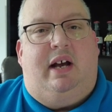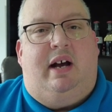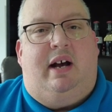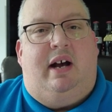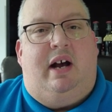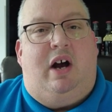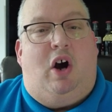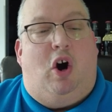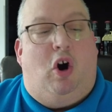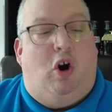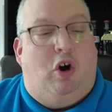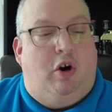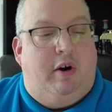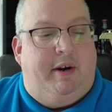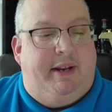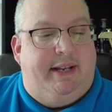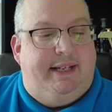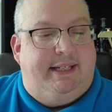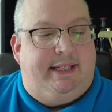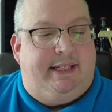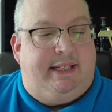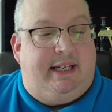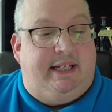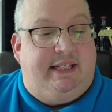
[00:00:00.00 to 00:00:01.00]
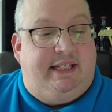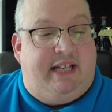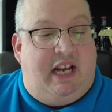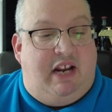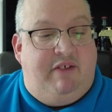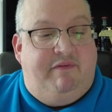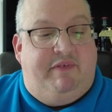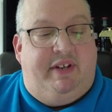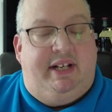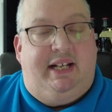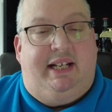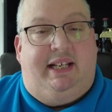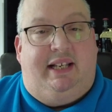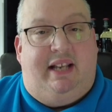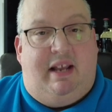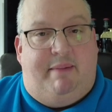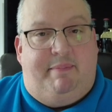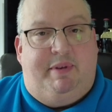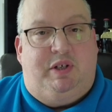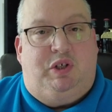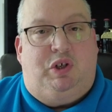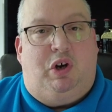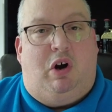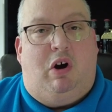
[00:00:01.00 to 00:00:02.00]
artist David
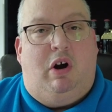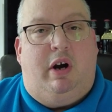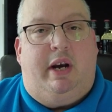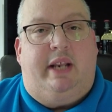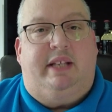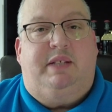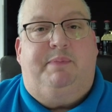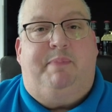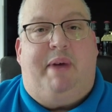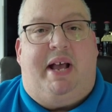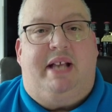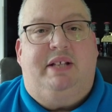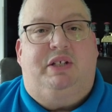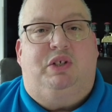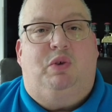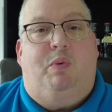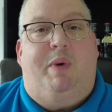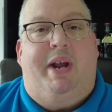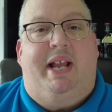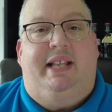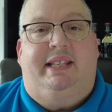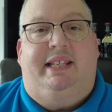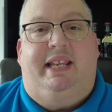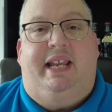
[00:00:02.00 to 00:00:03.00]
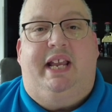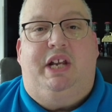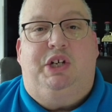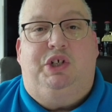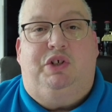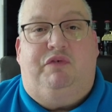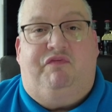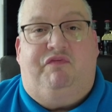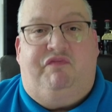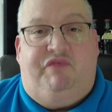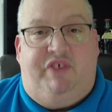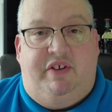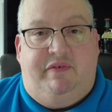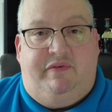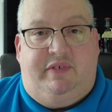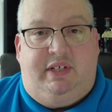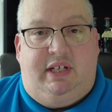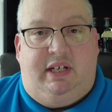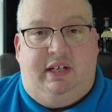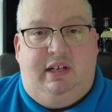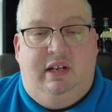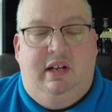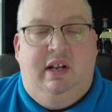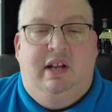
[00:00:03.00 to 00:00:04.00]
Lebatard has passed away at the age of
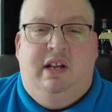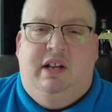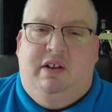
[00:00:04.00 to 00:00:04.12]
50.